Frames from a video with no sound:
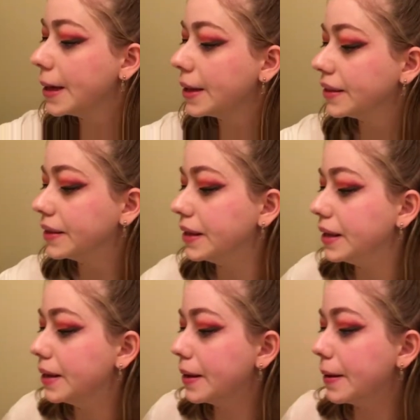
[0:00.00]

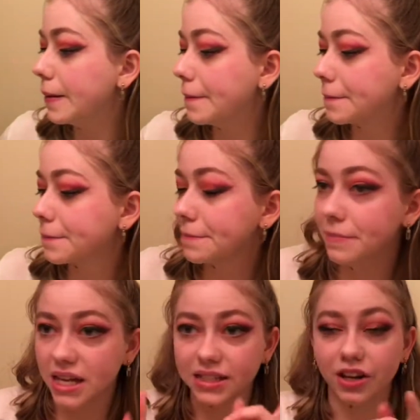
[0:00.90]
the
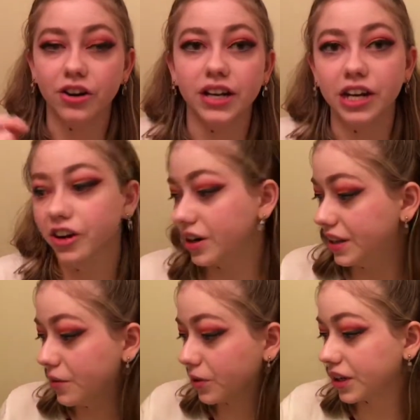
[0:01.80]
mascara here, and then
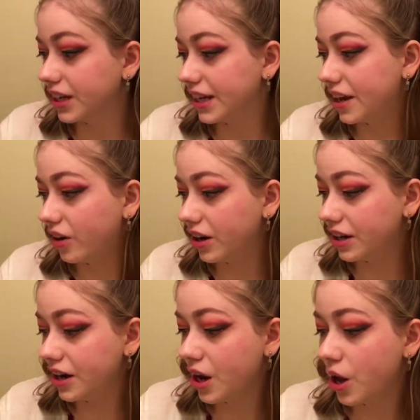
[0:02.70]
we're gonna get on
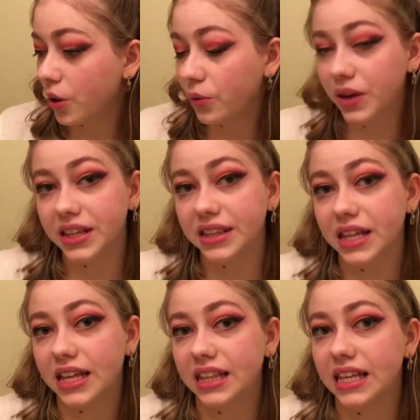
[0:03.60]
with
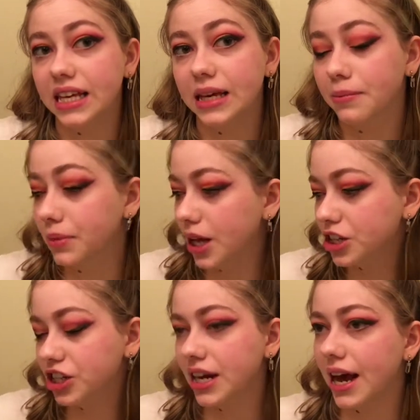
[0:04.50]
the blush and
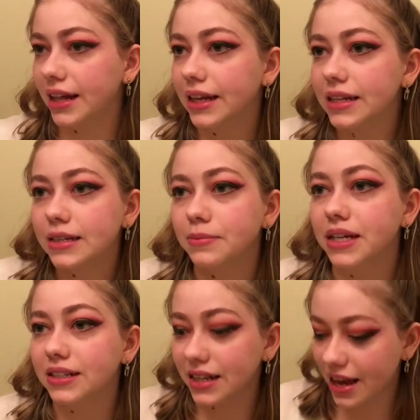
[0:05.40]
highlight because
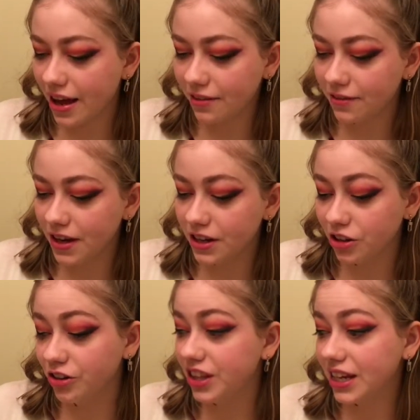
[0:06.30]
I have another
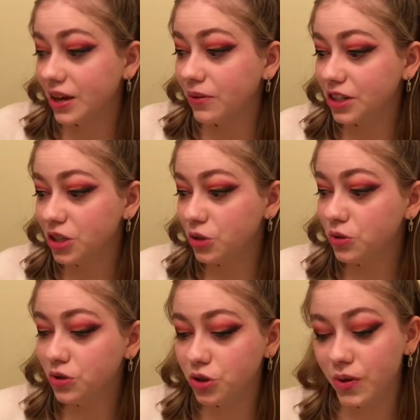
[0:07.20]
thing I'm gonna do
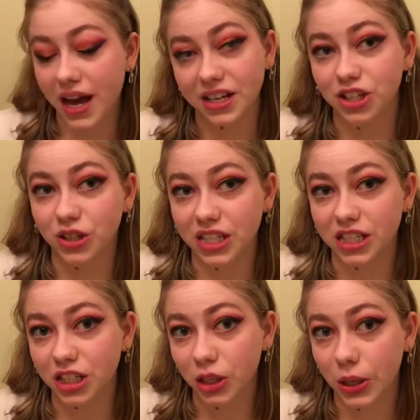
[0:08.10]
to add to this
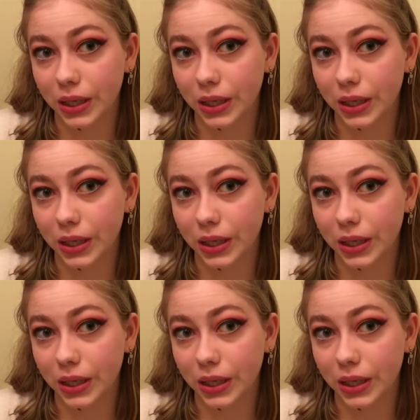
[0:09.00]
look.